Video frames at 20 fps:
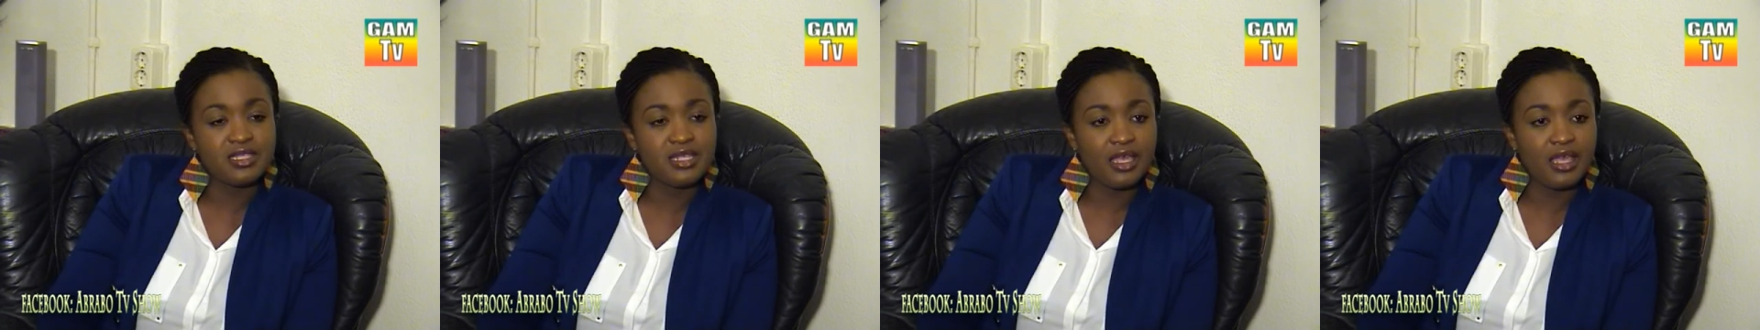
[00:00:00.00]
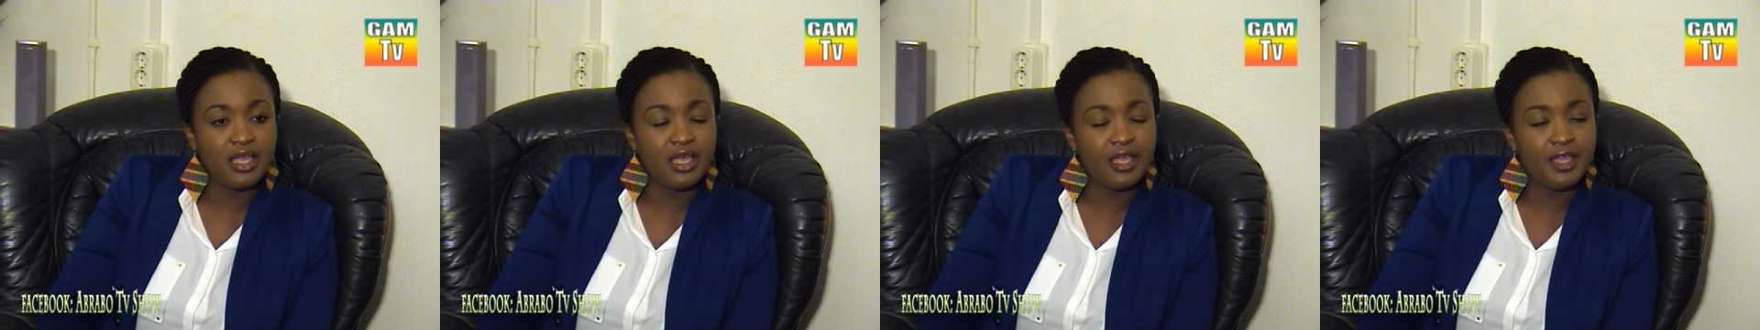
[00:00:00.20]

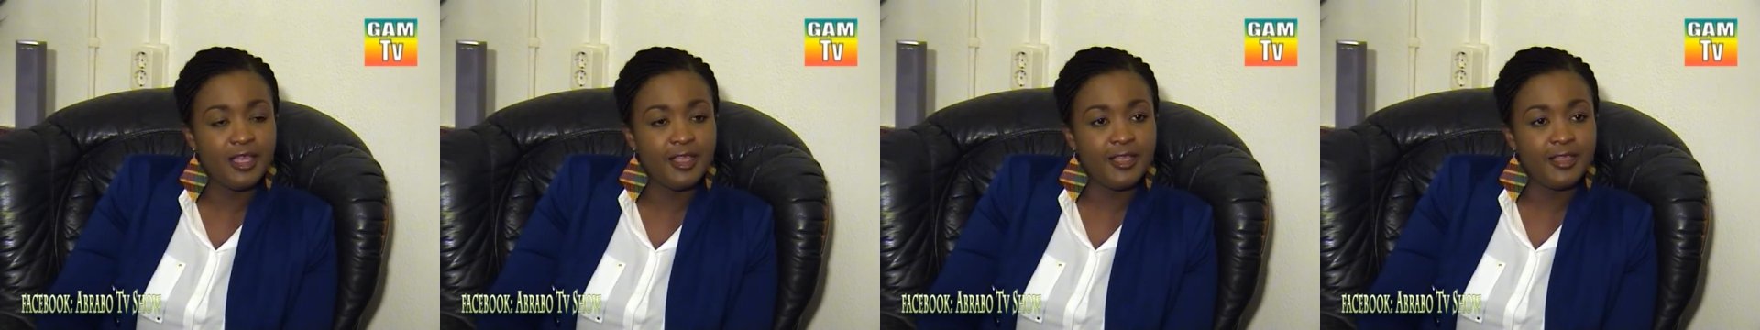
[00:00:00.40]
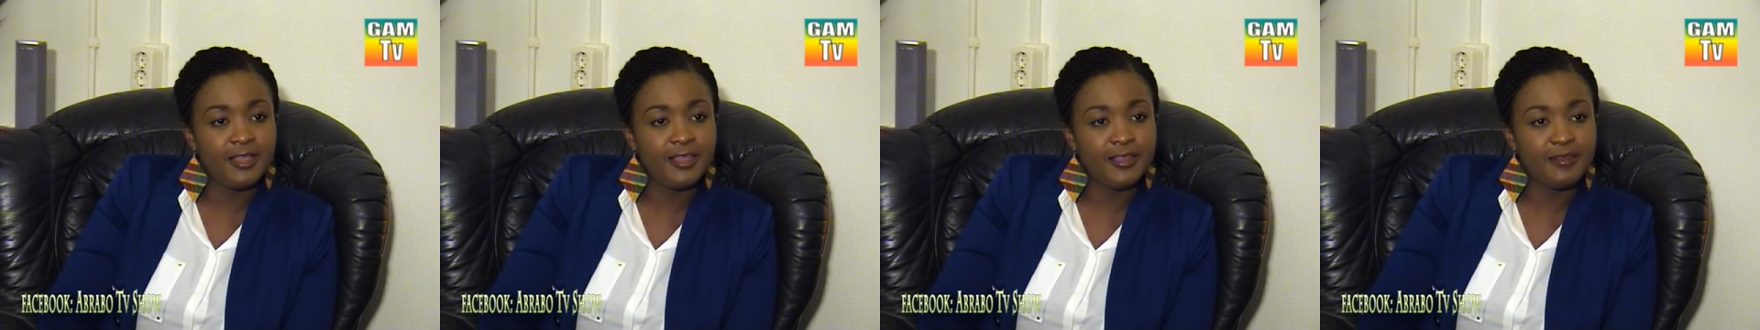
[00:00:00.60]
say
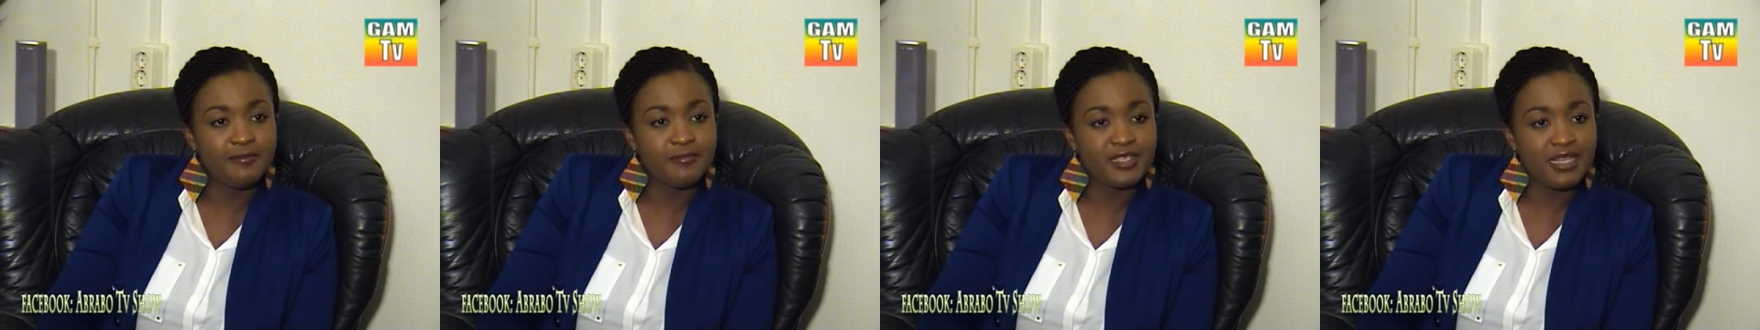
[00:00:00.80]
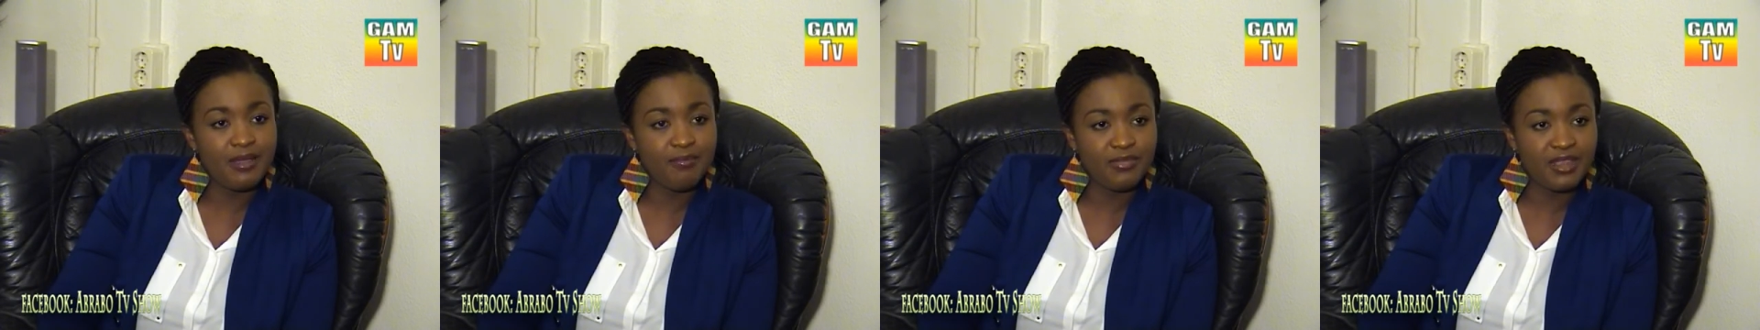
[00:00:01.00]

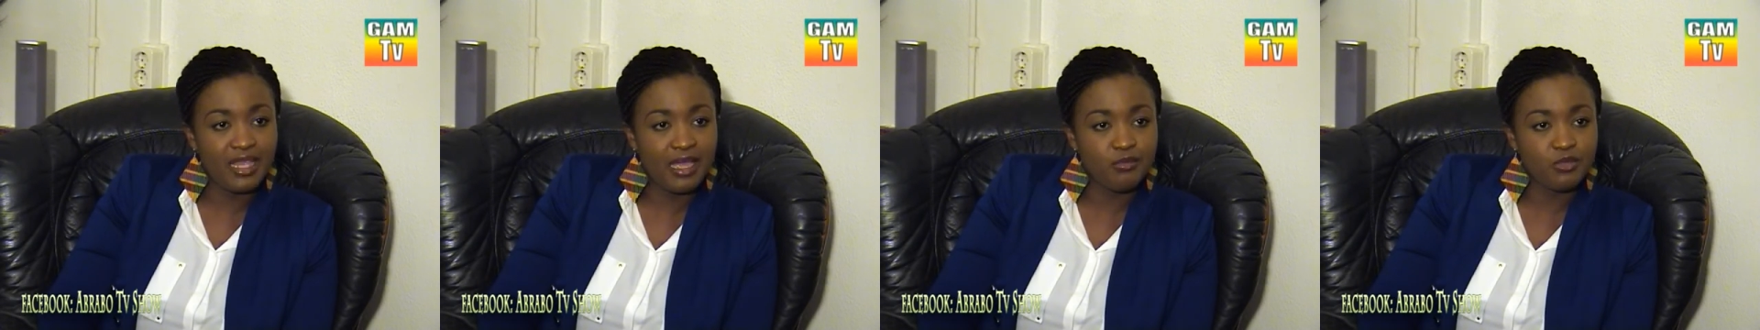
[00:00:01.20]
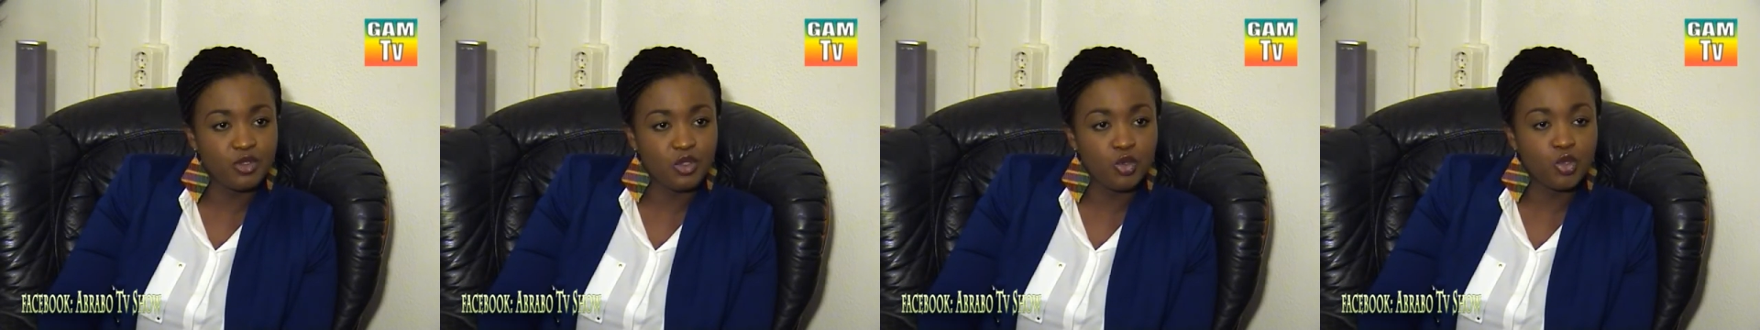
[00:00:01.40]

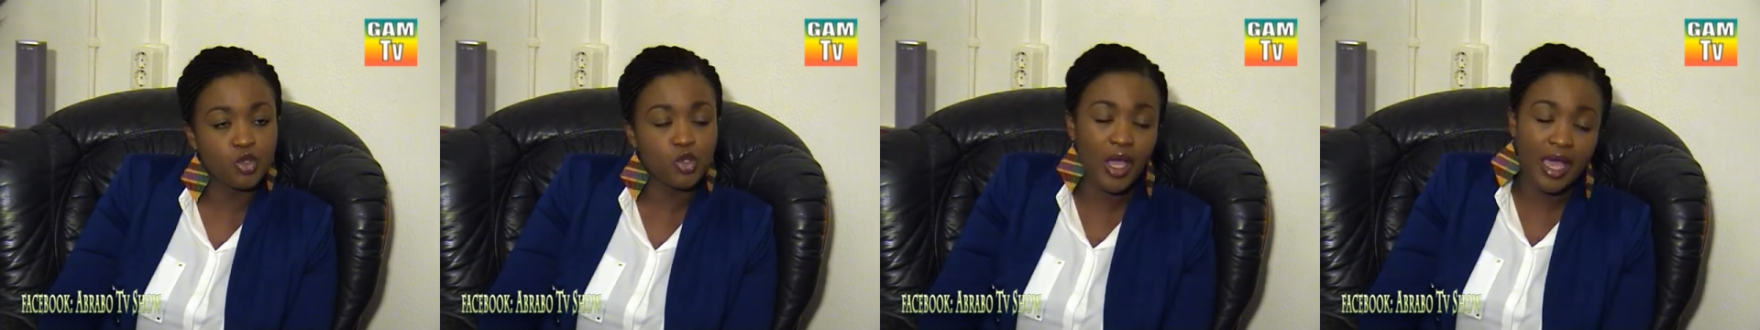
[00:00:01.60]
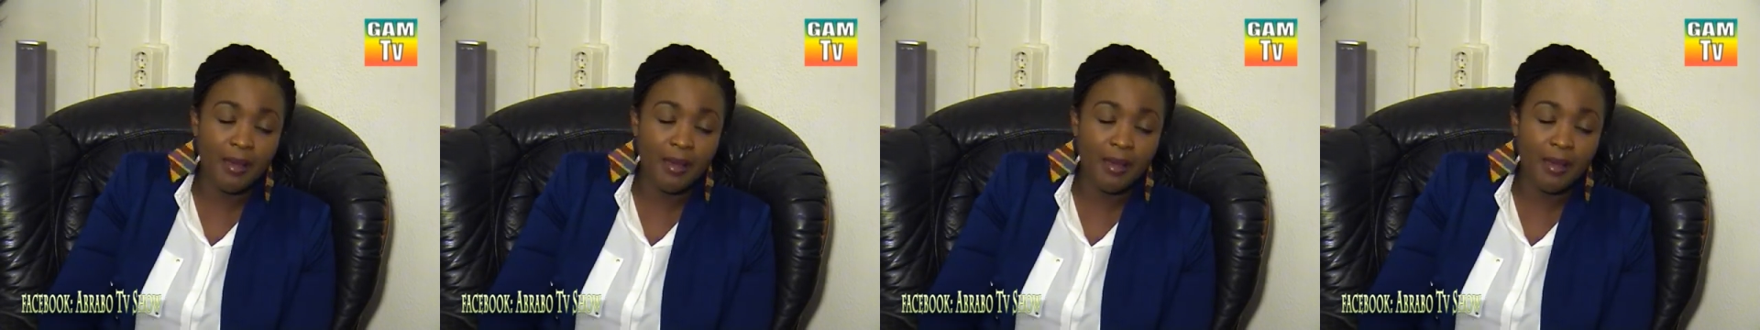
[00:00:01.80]
sometimes so